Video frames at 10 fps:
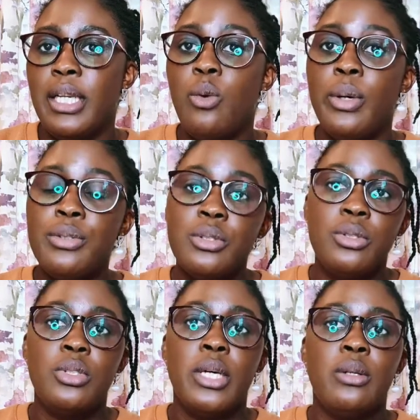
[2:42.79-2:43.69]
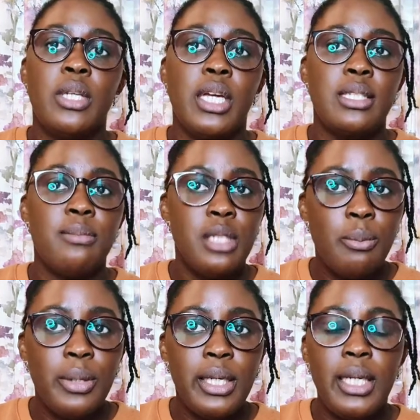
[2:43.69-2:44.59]
Wales used to do their own exam
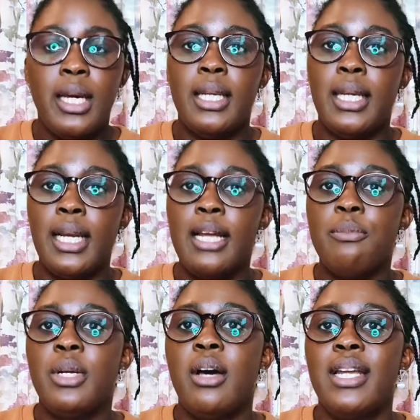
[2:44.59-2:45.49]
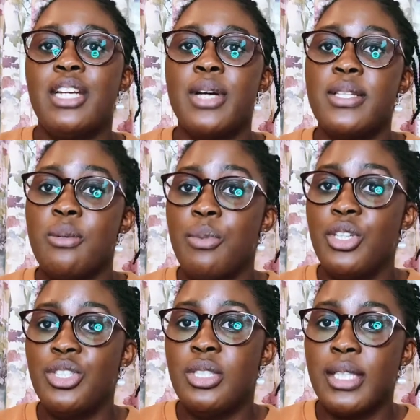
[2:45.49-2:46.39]
separately, and England, but now they are trying to
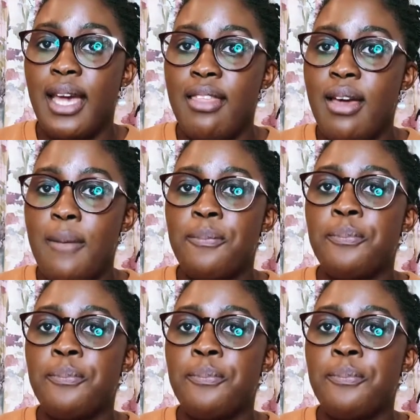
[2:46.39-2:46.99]
merge it together